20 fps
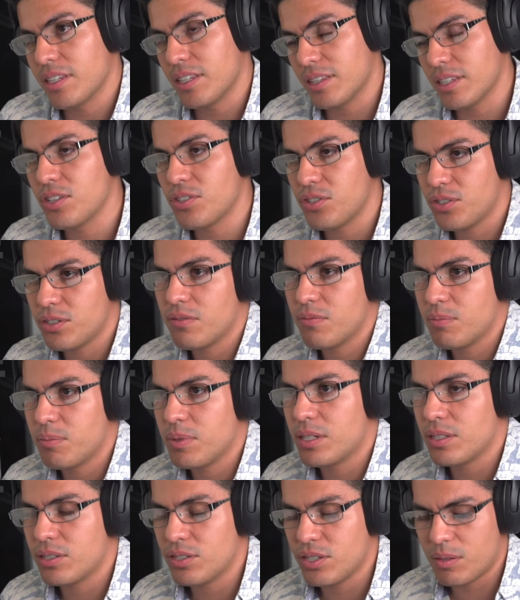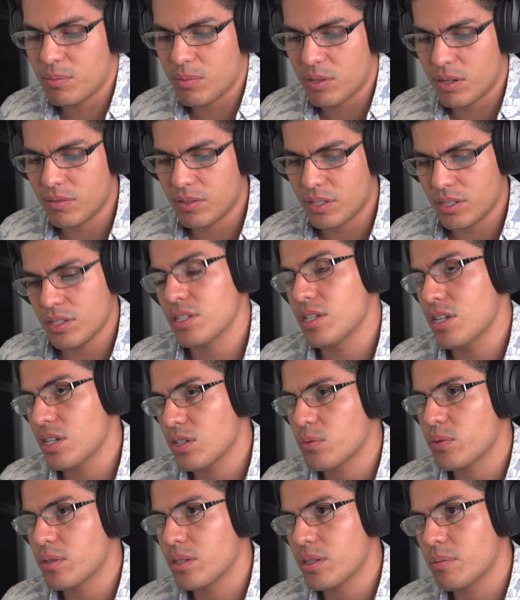I think they should have picked J Balvin because he
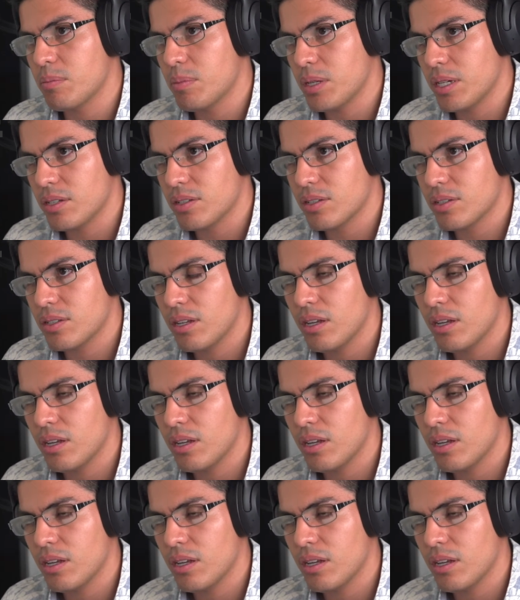is one of the biggest